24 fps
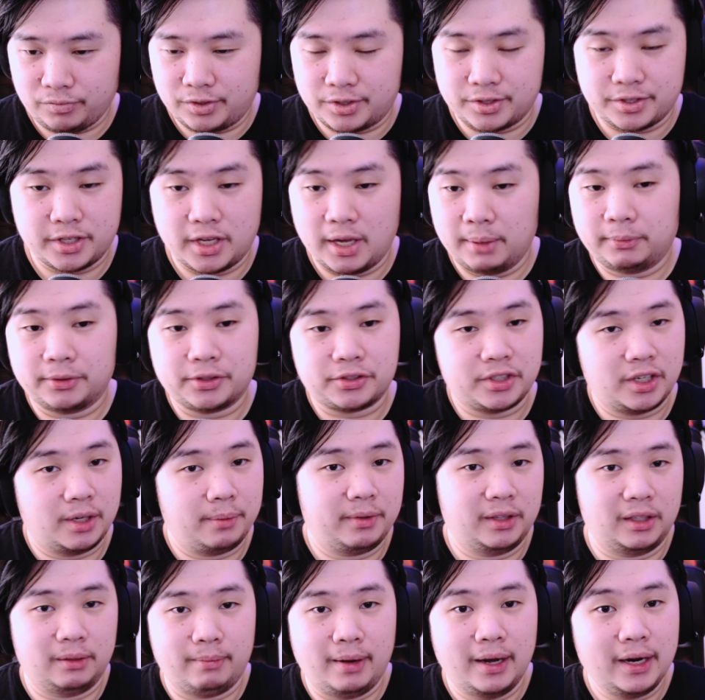just keep the
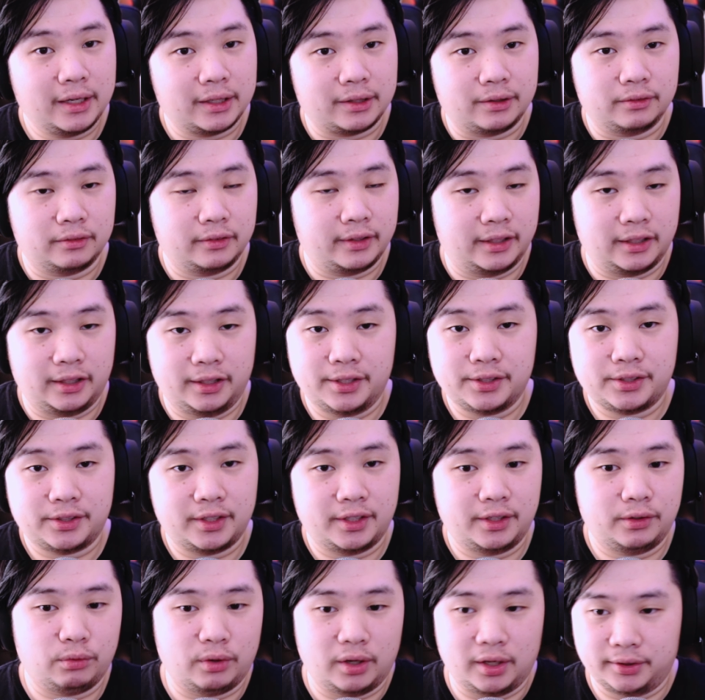stream in the background and
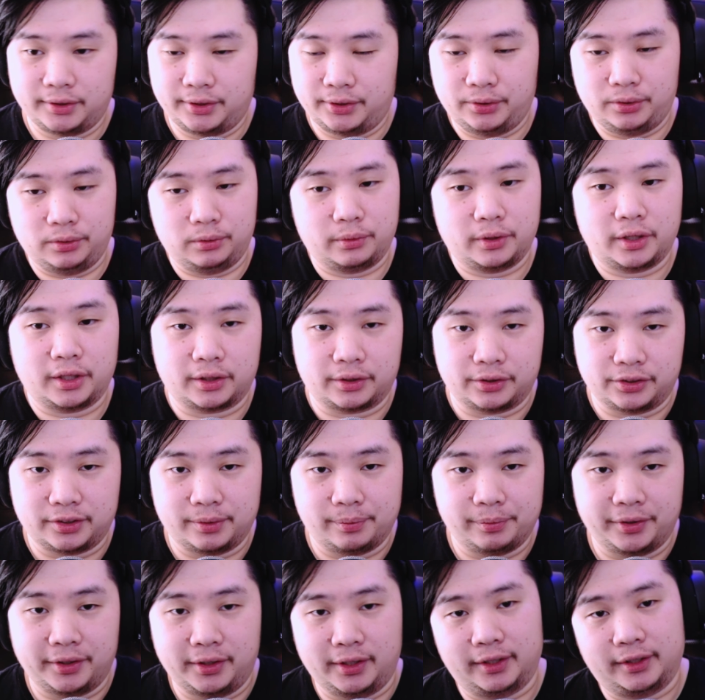listen while they do work or
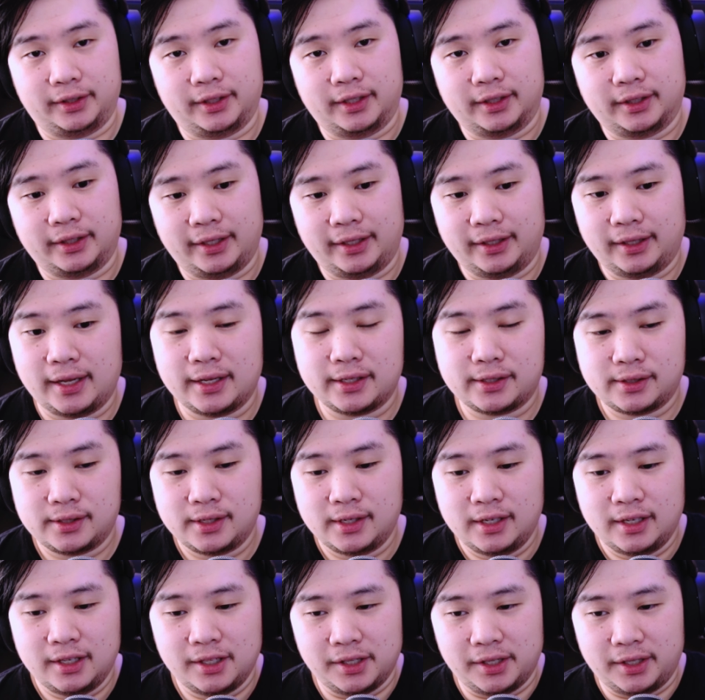something like that. And that's
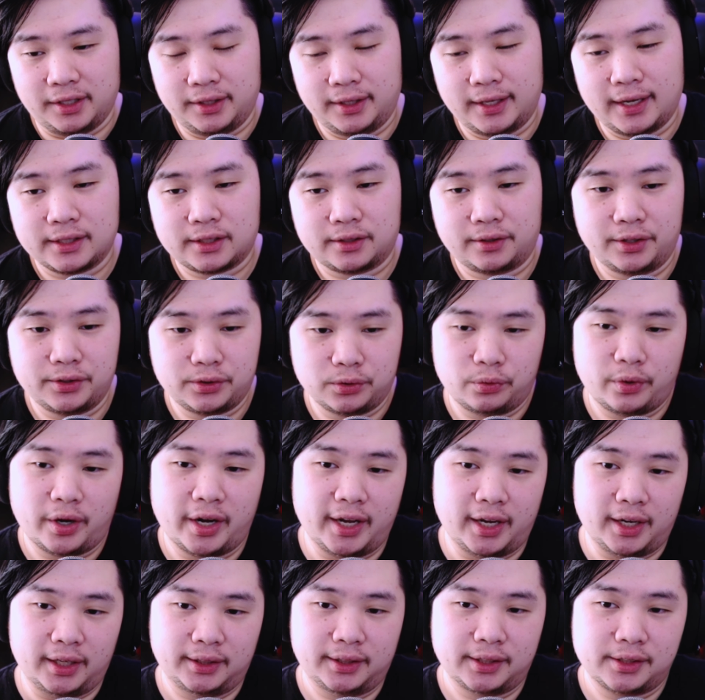the reason
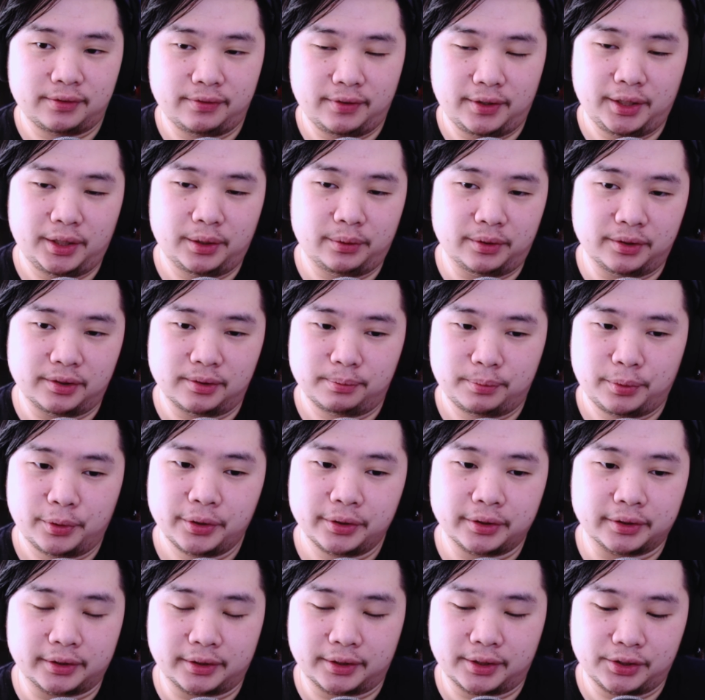why this video is
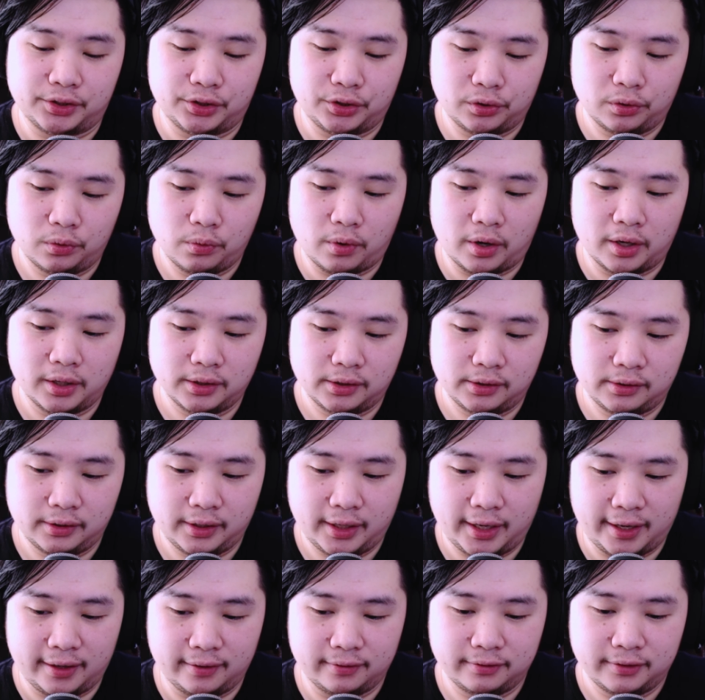important, because you don't want to
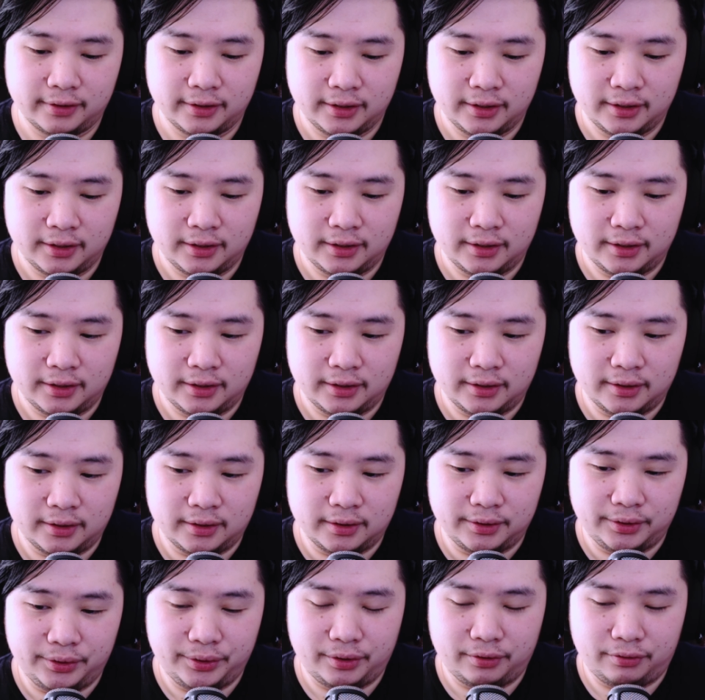have
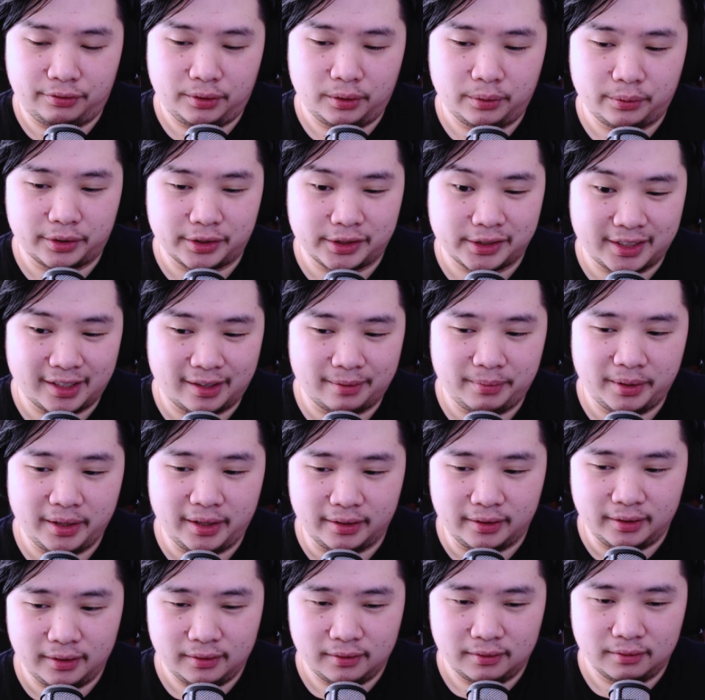your viewers come
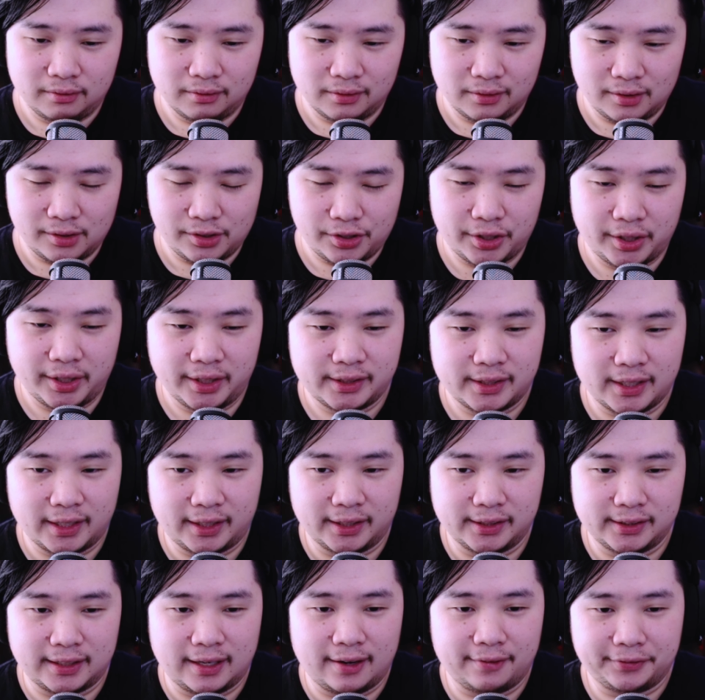in 30
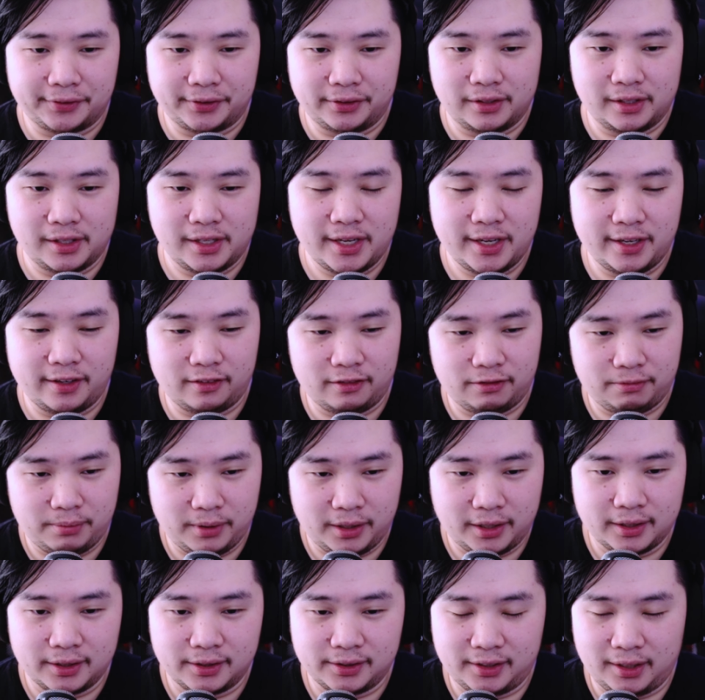seconds after leave
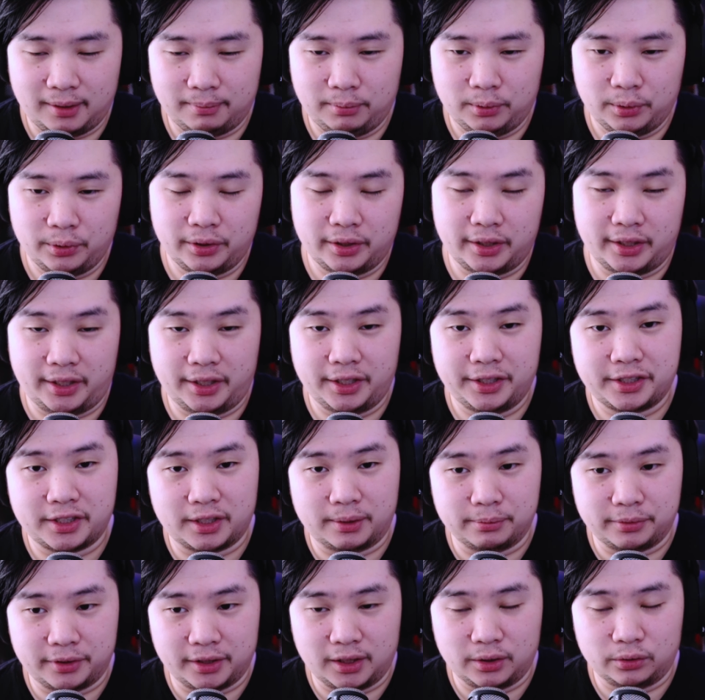because they blew your
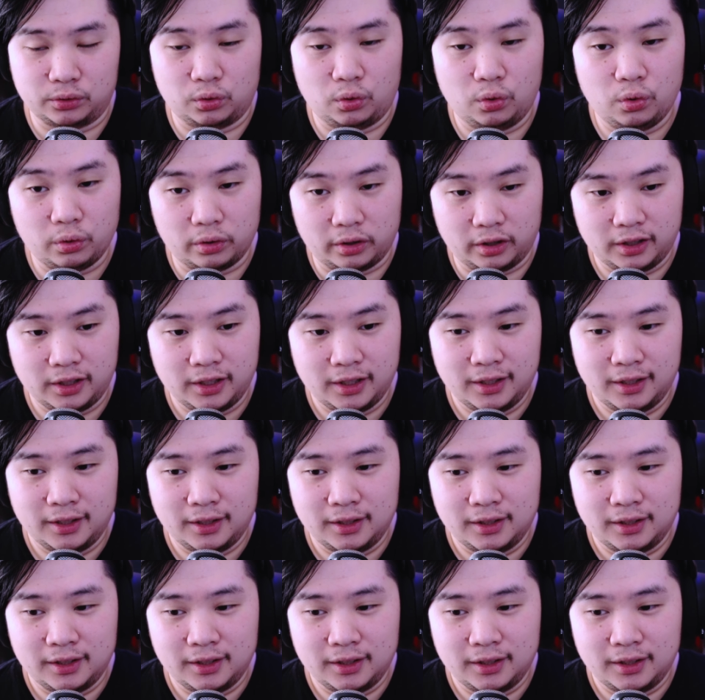eardrums out, or